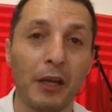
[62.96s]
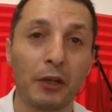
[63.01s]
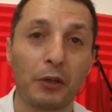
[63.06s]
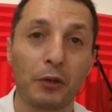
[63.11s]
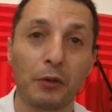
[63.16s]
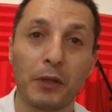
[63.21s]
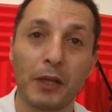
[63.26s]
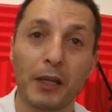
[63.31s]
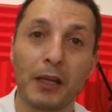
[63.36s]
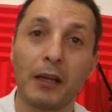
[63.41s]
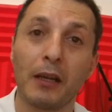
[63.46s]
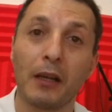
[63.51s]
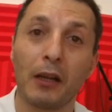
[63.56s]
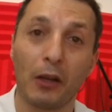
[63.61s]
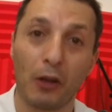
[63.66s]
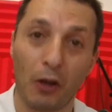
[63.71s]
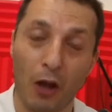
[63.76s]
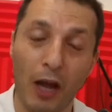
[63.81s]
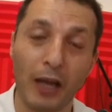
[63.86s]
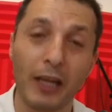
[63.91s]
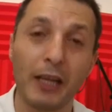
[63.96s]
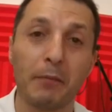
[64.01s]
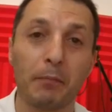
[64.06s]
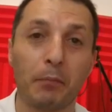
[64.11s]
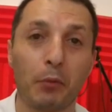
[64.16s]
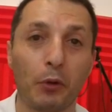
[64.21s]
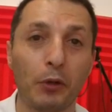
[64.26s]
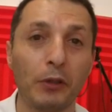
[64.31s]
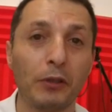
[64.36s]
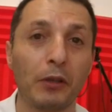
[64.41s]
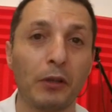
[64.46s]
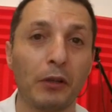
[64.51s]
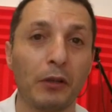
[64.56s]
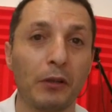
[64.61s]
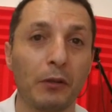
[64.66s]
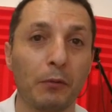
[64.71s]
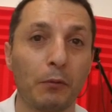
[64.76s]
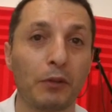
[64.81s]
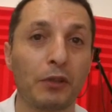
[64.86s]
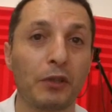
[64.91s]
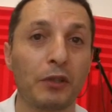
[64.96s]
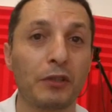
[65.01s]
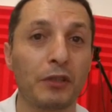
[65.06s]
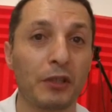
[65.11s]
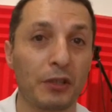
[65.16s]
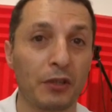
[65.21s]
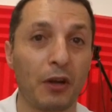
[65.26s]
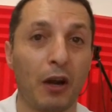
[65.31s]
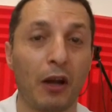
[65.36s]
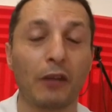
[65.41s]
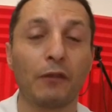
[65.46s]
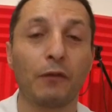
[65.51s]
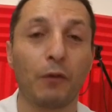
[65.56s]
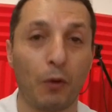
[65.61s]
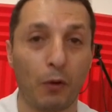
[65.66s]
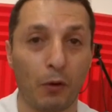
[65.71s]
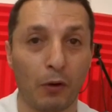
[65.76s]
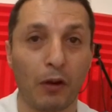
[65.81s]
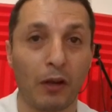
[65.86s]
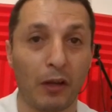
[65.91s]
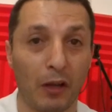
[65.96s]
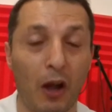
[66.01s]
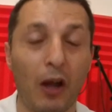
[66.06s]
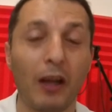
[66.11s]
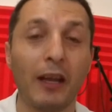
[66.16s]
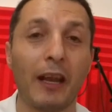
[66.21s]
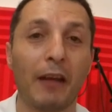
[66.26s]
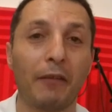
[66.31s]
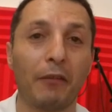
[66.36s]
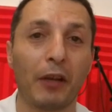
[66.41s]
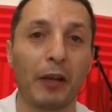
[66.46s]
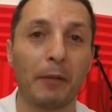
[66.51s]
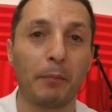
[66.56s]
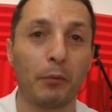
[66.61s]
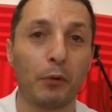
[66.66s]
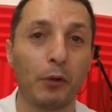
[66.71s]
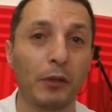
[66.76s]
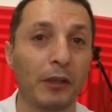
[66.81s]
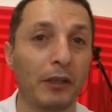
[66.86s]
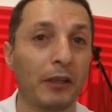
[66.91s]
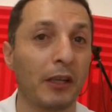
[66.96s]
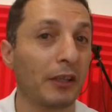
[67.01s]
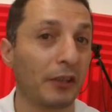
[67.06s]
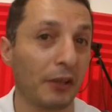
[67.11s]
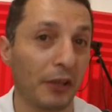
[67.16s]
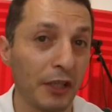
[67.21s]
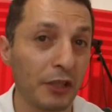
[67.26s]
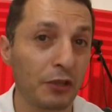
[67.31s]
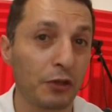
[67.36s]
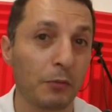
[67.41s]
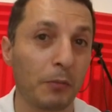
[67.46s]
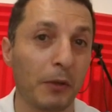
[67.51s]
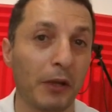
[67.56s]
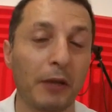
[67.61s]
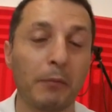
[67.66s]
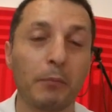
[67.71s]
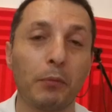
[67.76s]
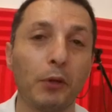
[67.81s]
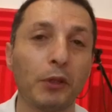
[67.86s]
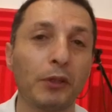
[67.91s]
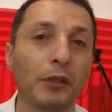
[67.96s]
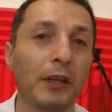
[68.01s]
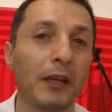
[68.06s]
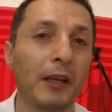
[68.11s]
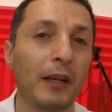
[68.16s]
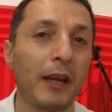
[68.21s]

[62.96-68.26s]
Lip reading: to the line input, which is designed for line level input, not an instrument input,